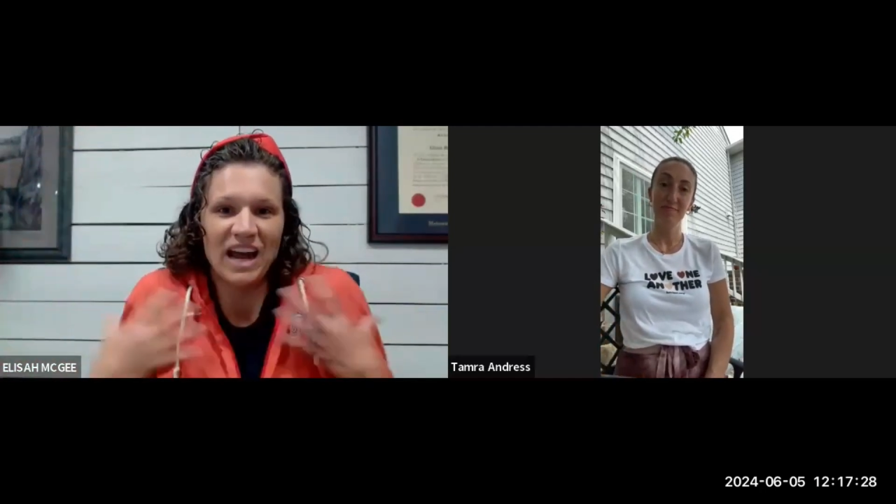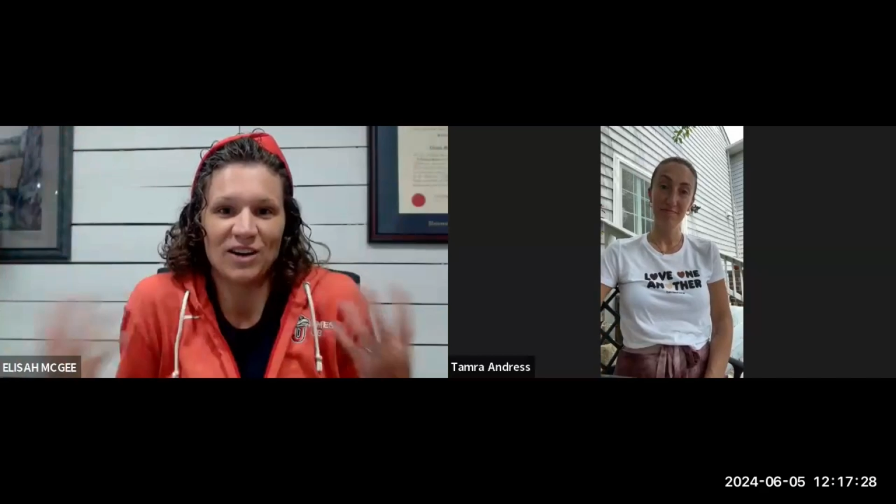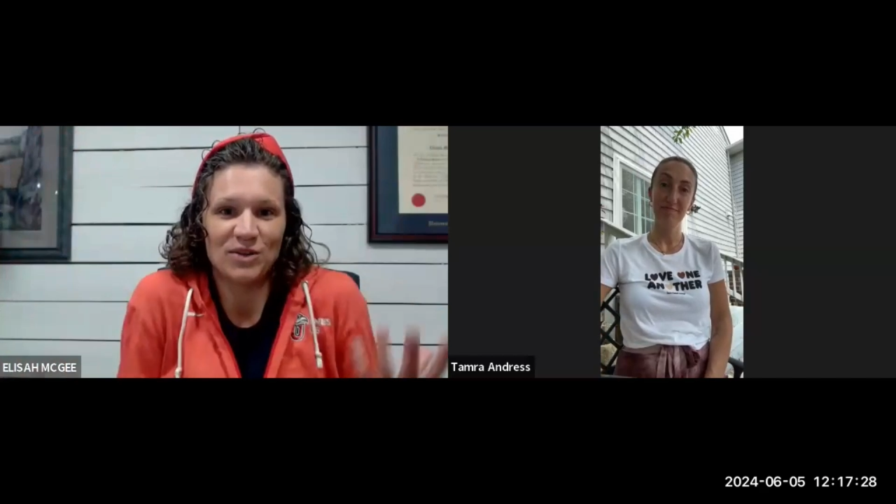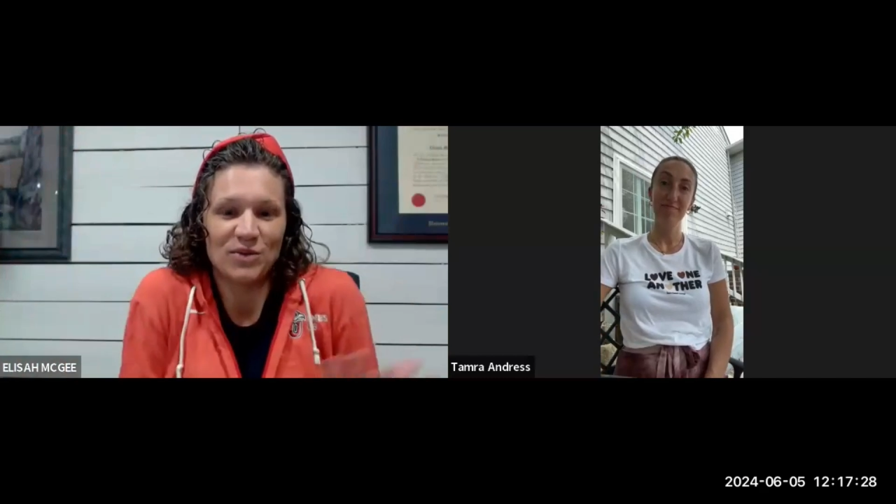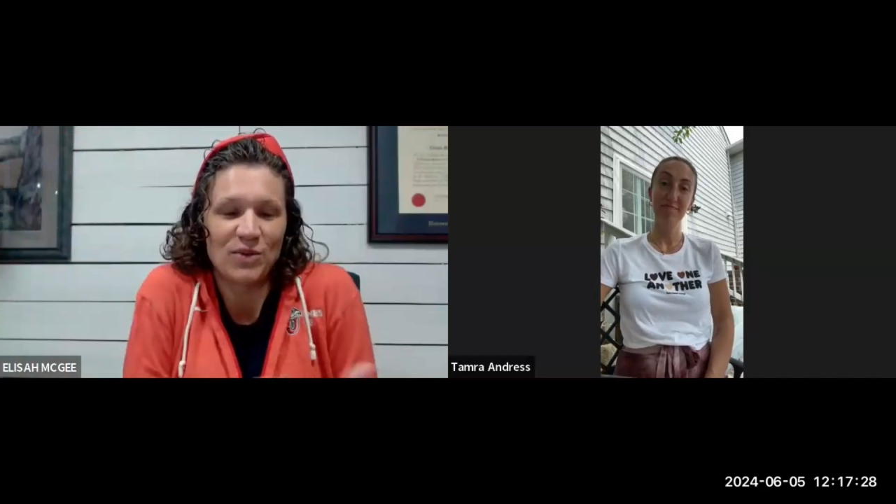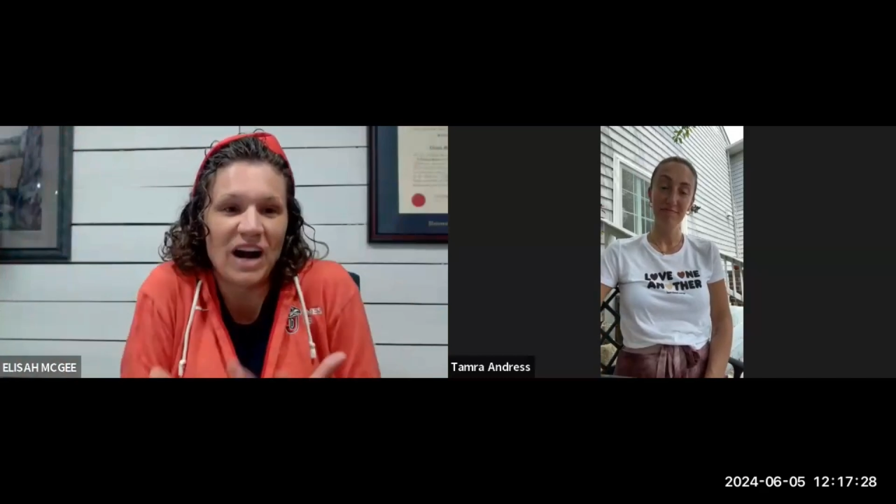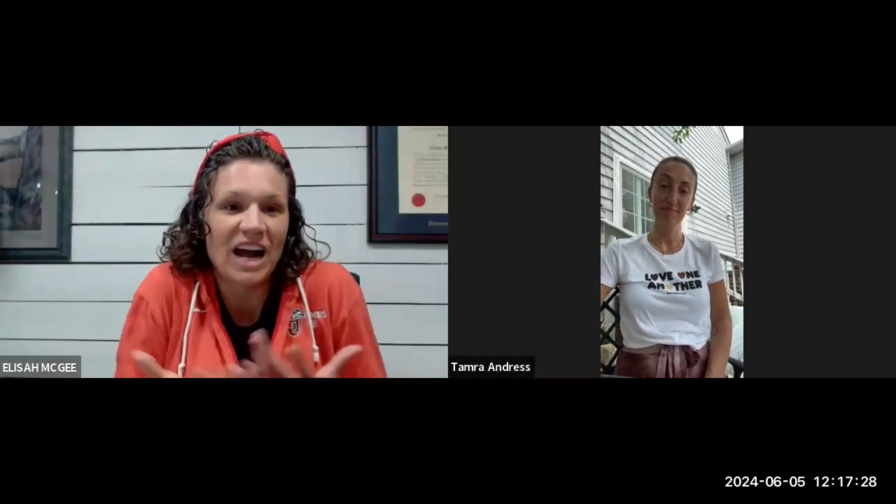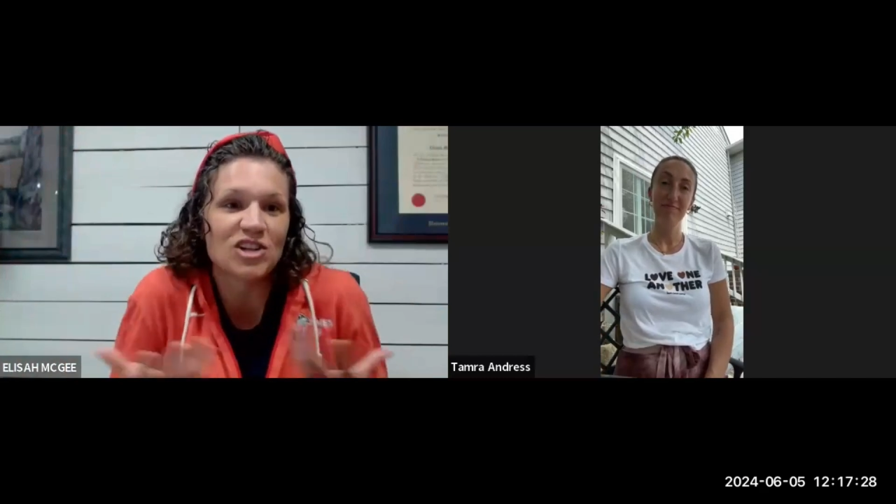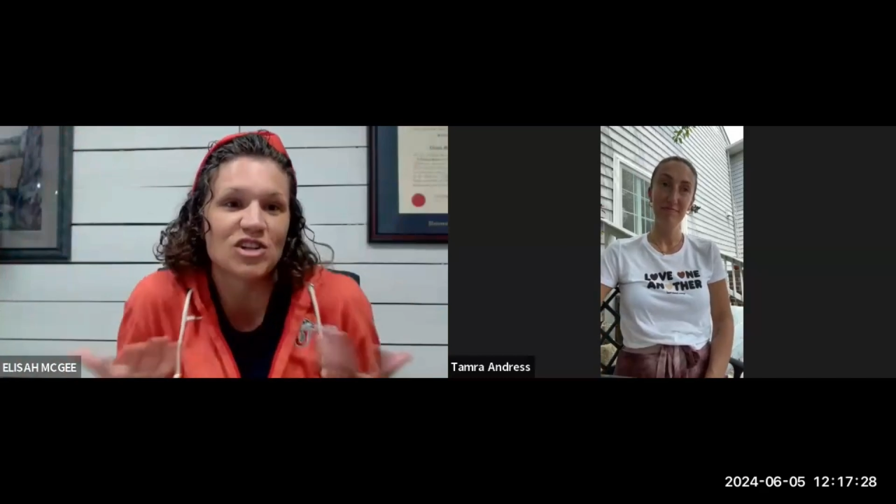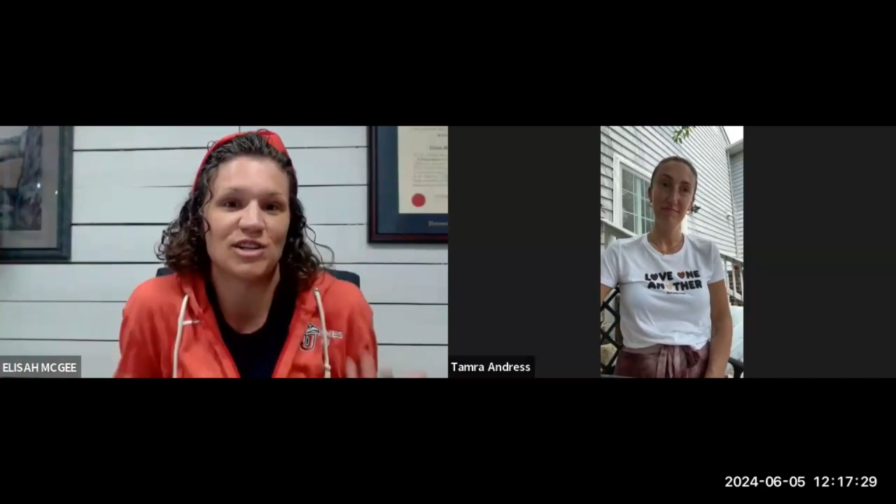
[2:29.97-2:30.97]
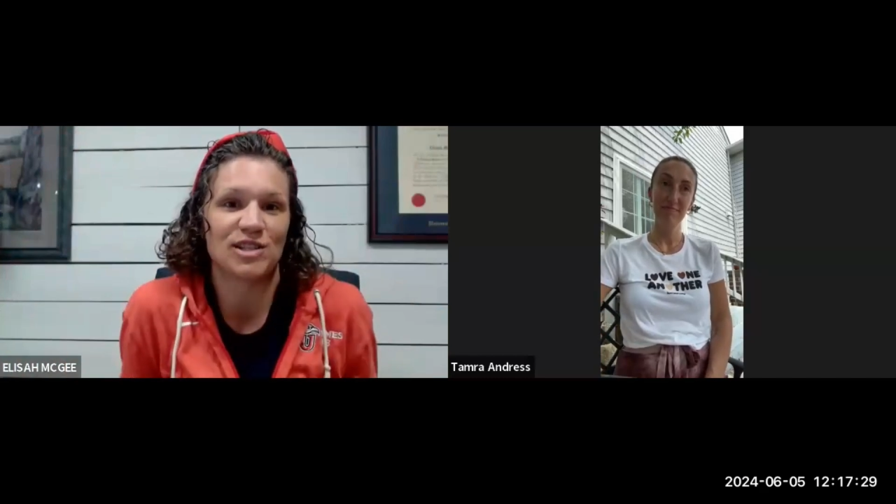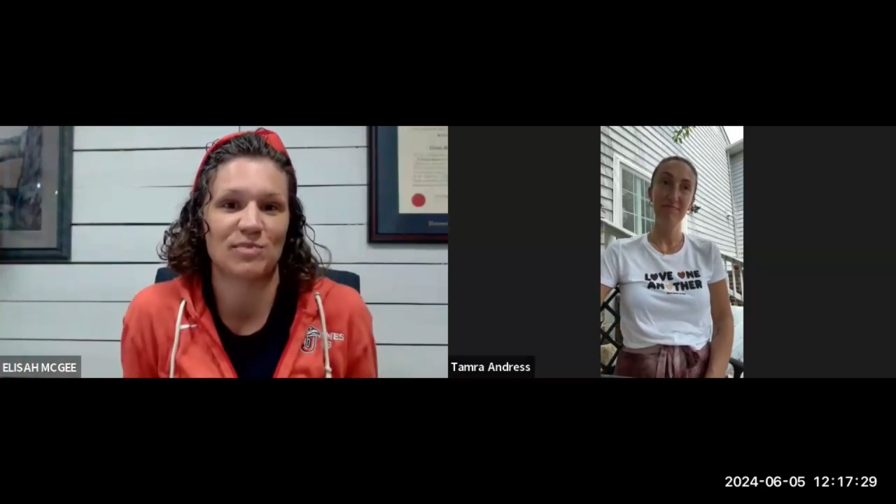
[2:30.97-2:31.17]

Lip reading: how we're actually